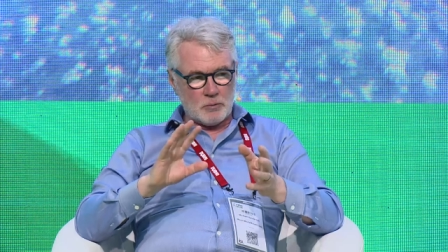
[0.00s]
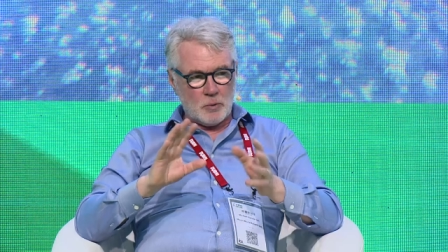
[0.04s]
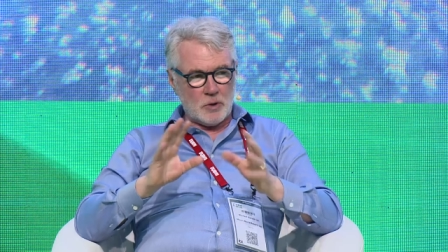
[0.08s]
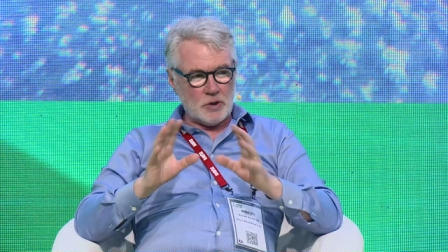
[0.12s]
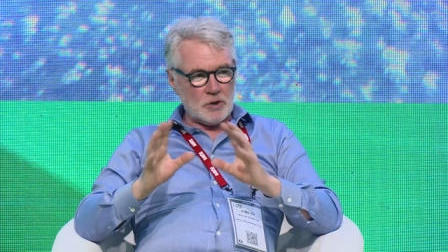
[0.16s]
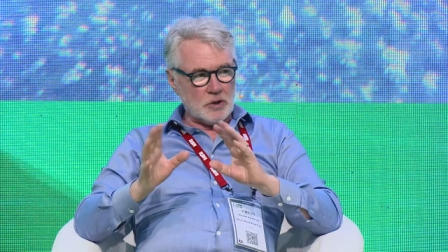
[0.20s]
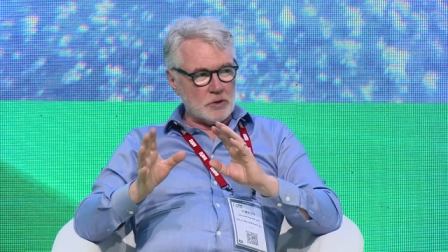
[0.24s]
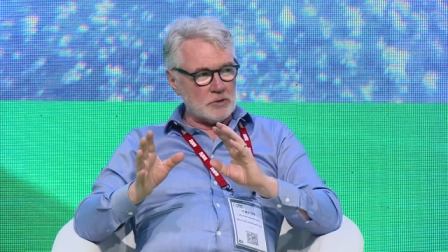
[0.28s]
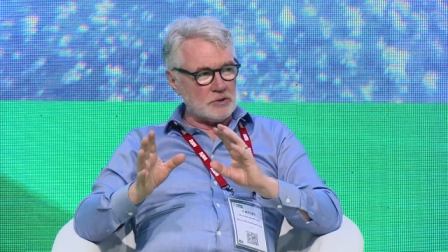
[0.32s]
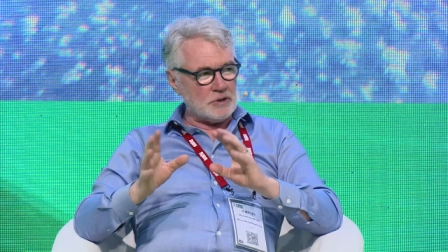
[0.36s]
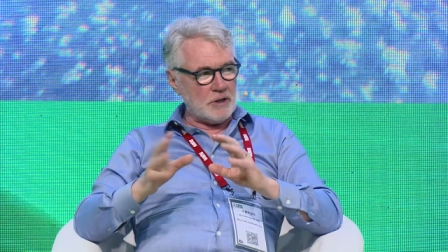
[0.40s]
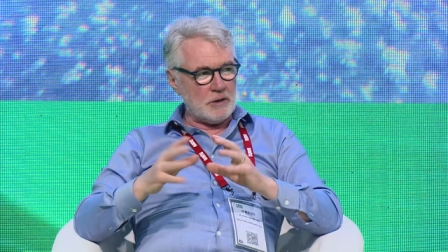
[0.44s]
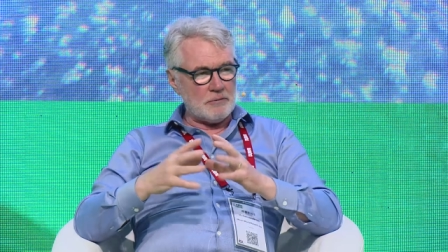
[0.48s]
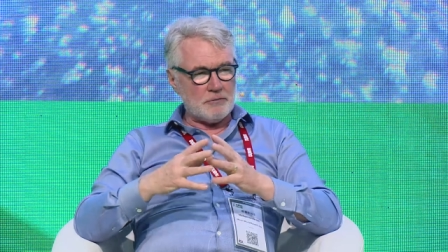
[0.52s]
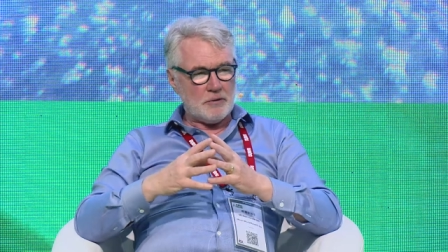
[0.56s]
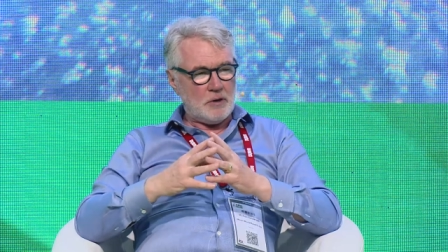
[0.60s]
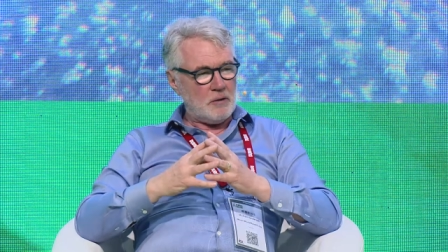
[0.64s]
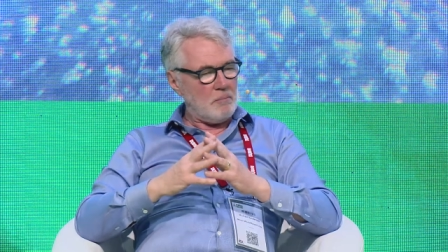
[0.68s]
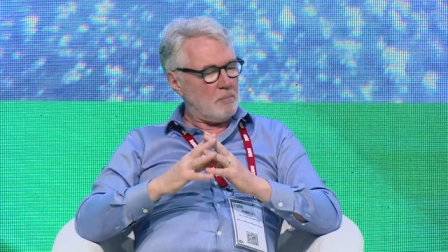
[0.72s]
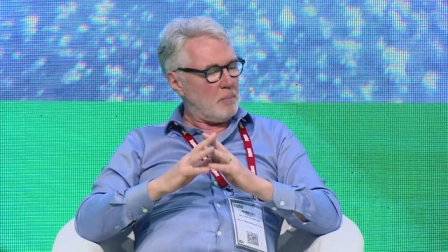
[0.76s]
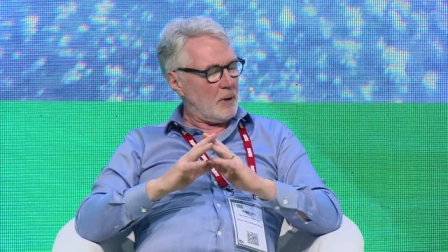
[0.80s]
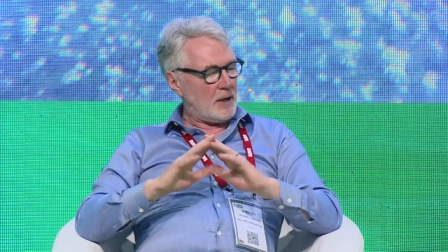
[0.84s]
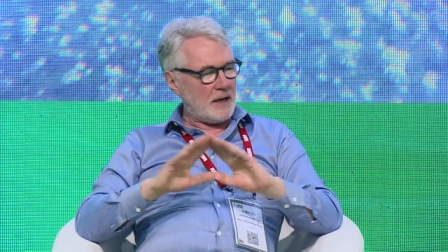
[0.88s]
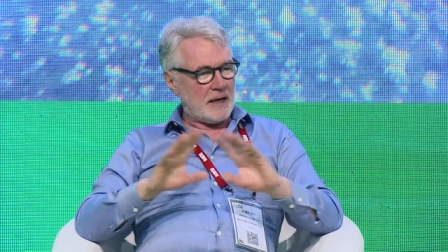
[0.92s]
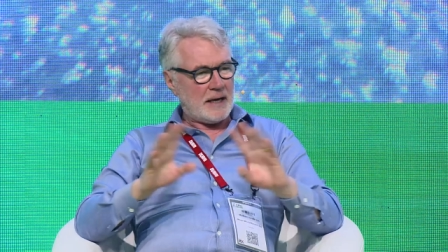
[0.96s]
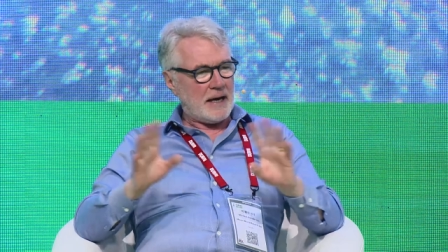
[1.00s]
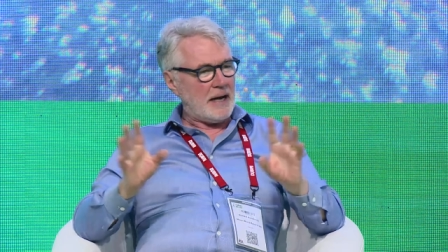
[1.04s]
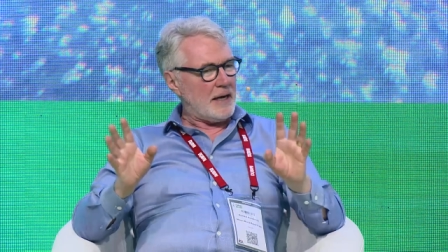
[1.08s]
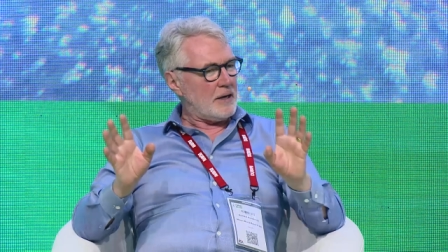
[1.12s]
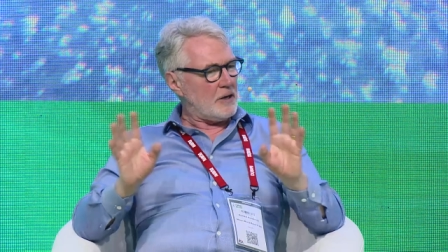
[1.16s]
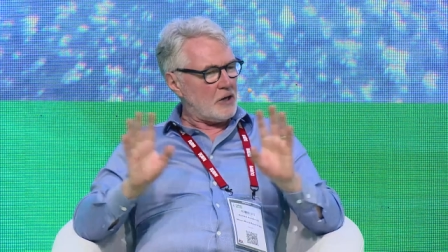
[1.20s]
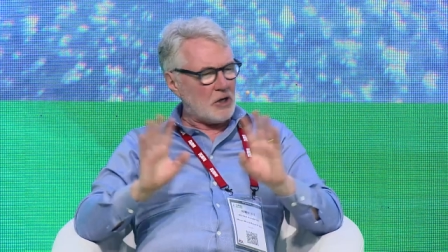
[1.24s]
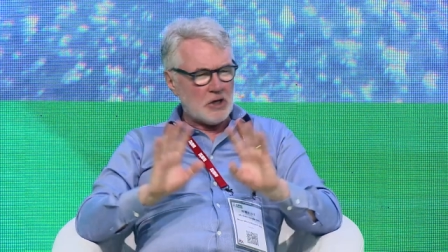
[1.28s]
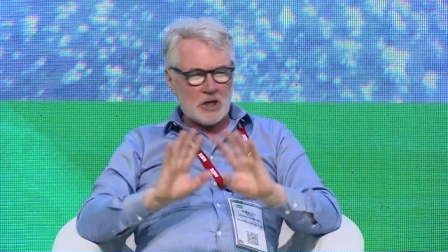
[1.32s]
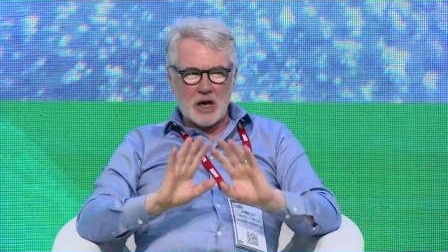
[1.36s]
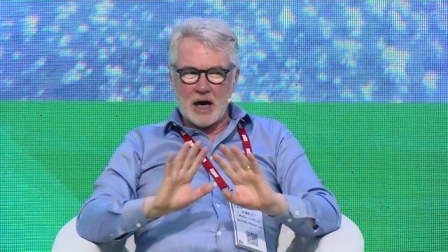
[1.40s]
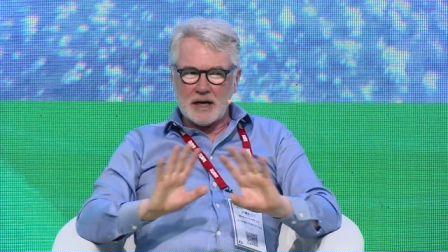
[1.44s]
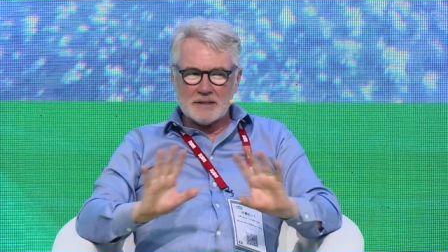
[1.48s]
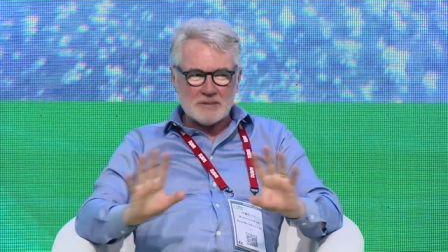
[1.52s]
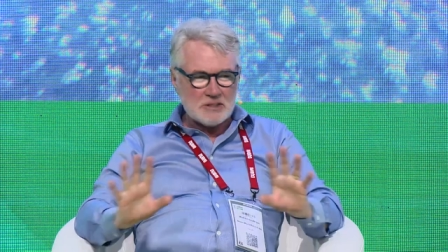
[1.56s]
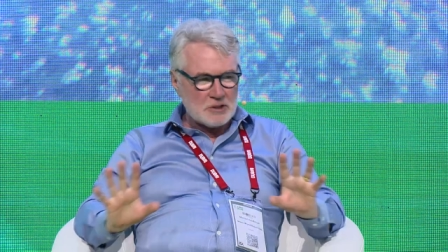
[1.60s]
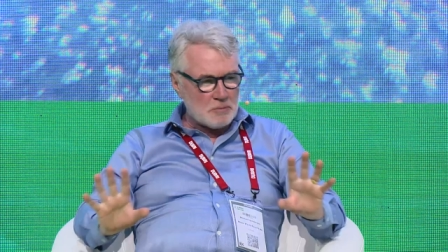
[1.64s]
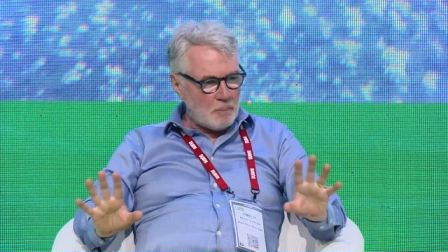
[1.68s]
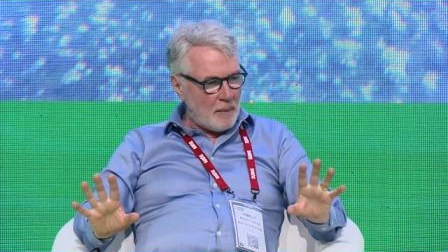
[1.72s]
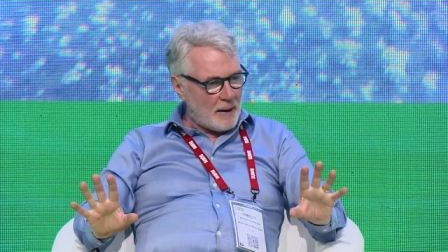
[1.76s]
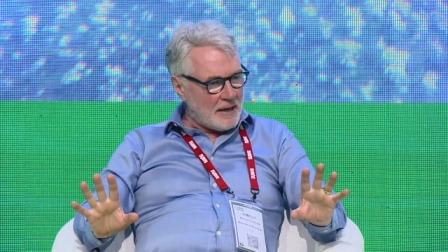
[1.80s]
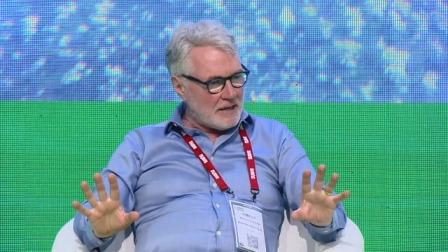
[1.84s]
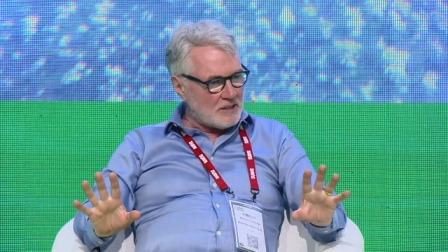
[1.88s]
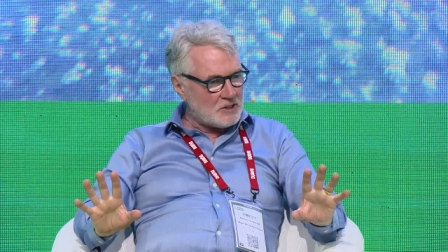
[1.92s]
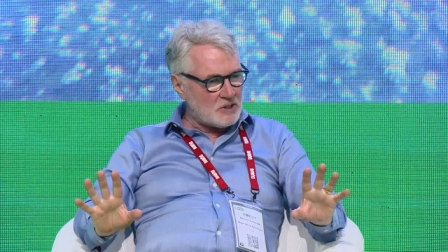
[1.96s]
will look different, but again, not
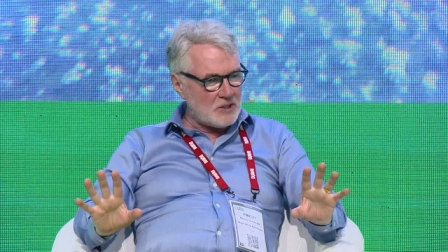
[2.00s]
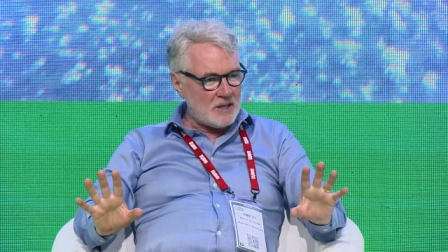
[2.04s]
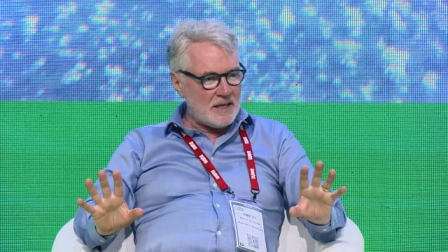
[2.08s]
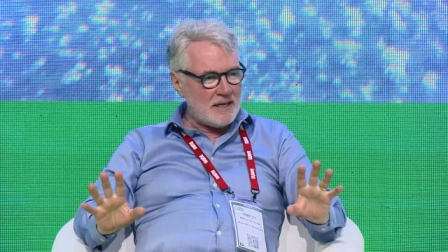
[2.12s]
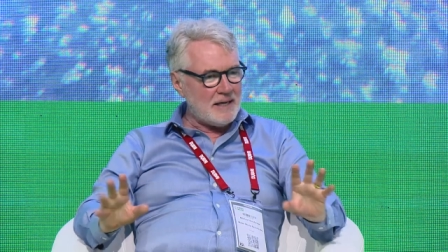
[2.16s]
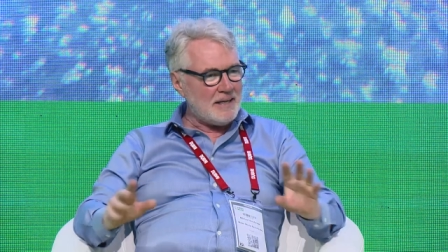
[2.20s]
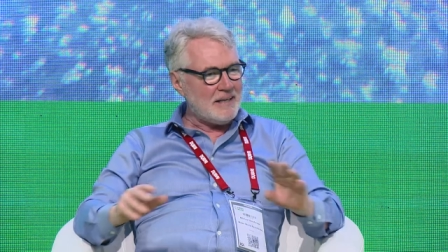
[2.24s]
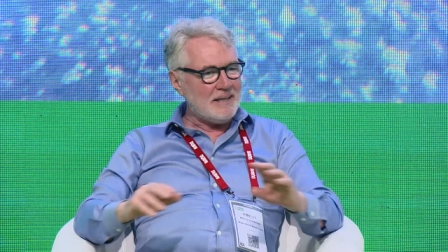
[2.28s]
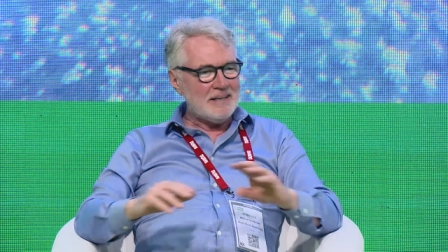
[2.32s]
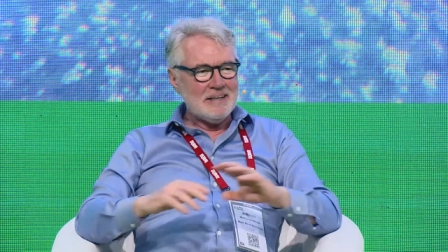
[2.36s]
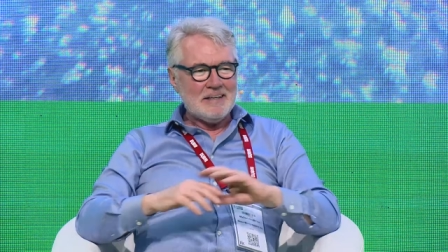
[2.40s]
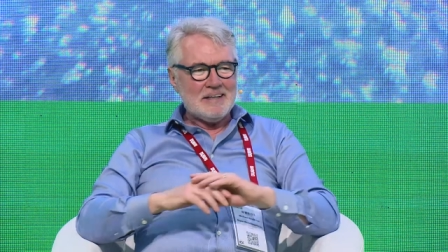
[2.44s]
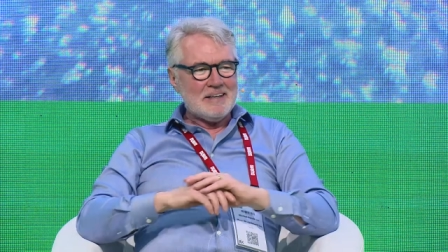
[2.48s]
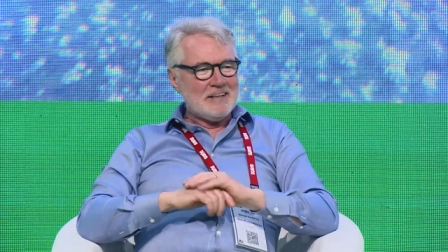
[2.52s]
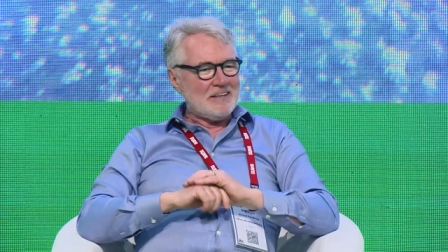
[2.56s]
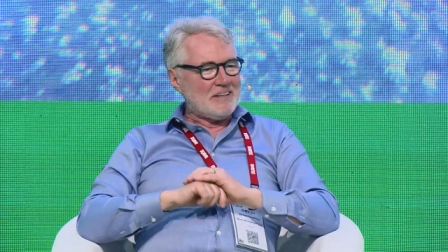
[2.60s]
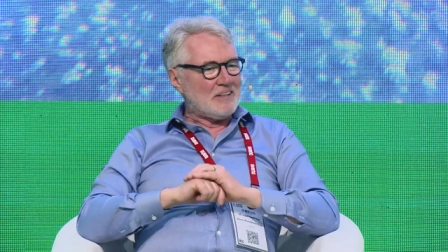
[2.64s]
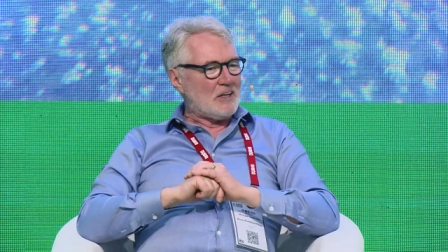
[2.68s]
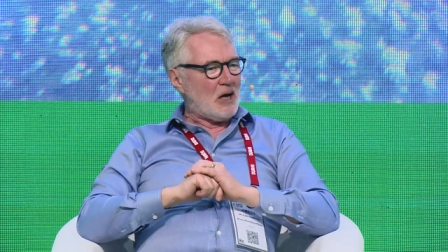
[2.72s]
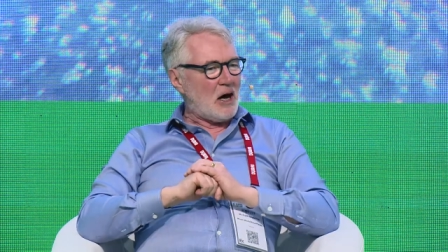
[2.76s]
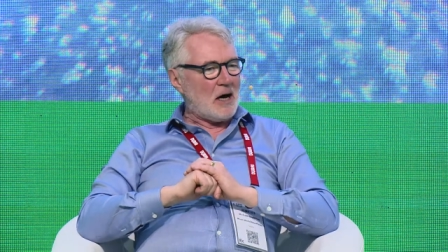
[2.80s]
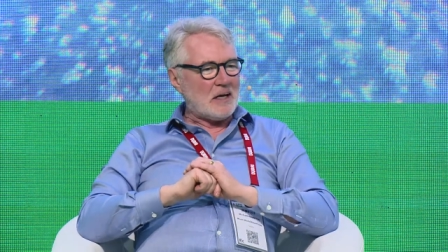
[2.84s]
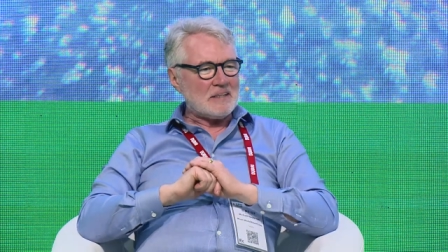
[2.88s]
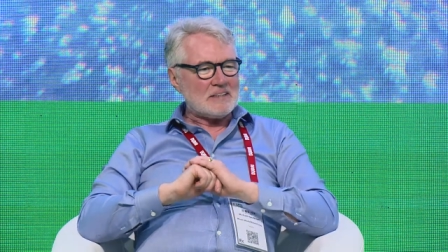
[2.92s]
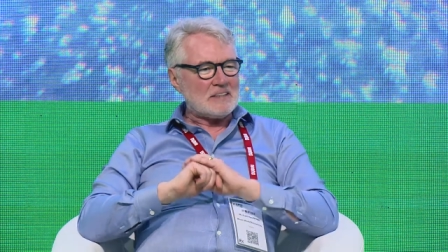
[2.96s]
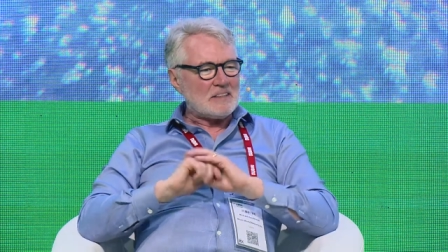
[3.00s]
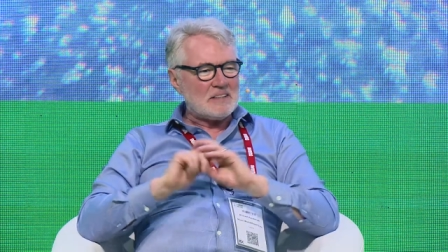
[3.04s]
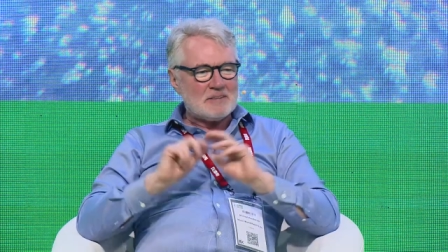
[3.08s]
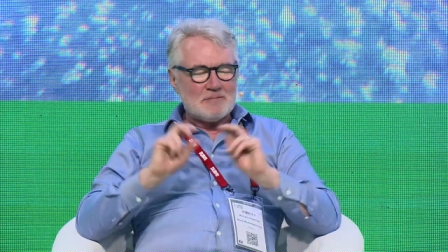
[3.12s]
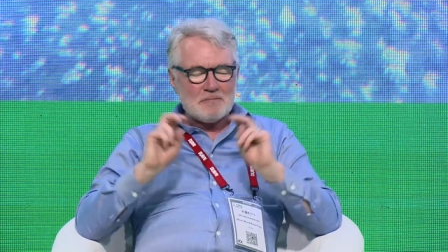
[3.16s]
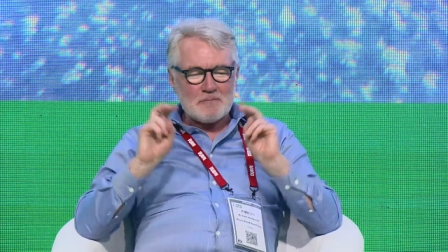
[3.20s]
spacey, not,